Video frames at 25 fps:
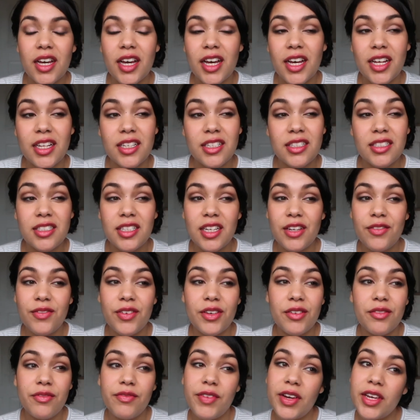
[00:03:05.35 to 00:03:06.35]
And if
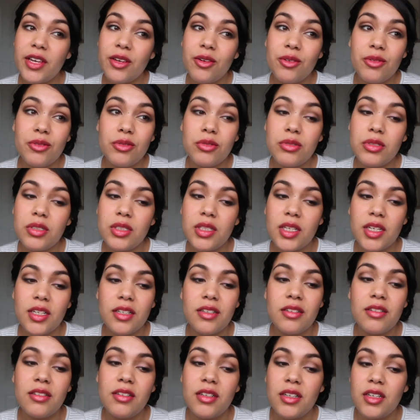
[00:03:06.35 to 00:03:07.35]
it fails,
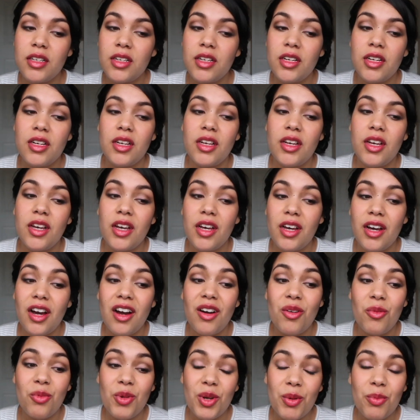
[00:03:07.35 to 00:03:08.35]
then
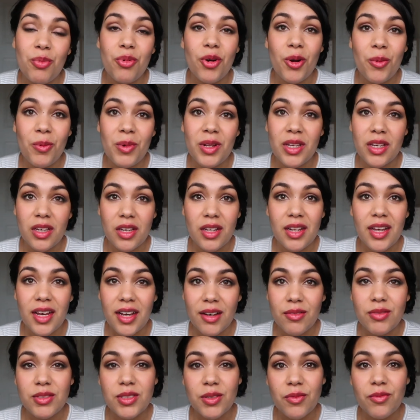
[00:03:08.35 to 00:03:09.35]
we're probably going to
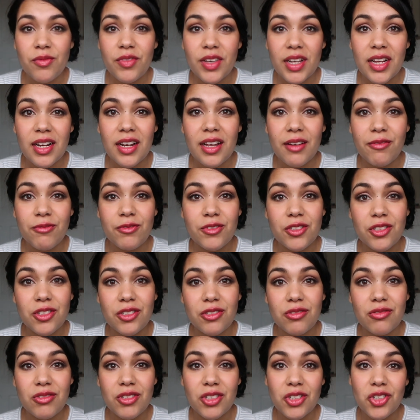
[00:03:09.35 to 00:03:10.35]
have something left to,
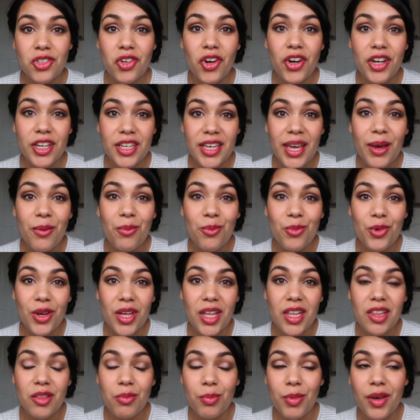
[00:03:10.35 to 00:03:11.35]
to try again
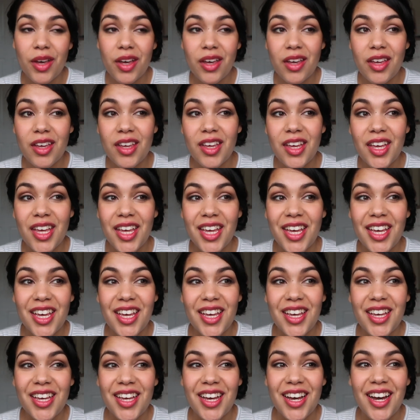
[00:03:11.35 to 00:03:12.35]
with. But
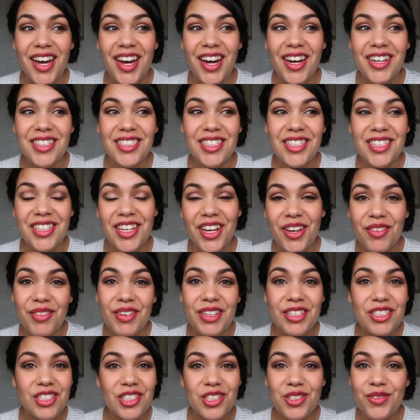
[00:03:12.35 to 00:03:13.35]
I don't know,
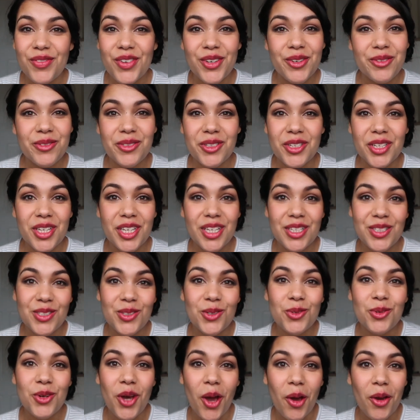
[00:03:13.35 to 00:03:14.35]
it just feels like
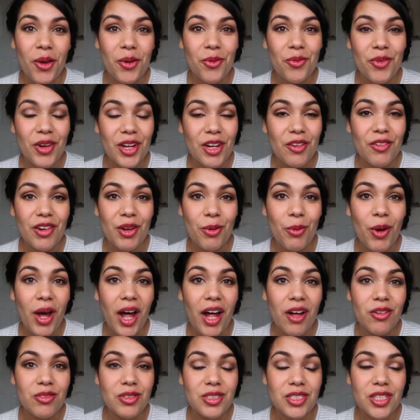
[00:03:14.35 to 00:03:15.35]
it's all going really, really
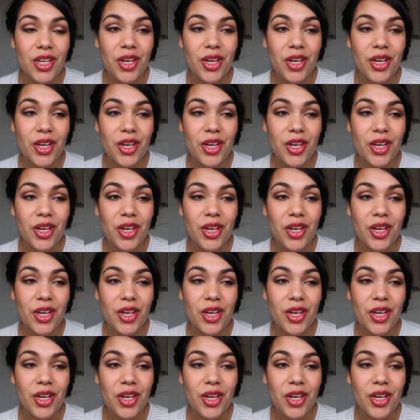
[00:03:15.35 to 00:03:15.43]
well.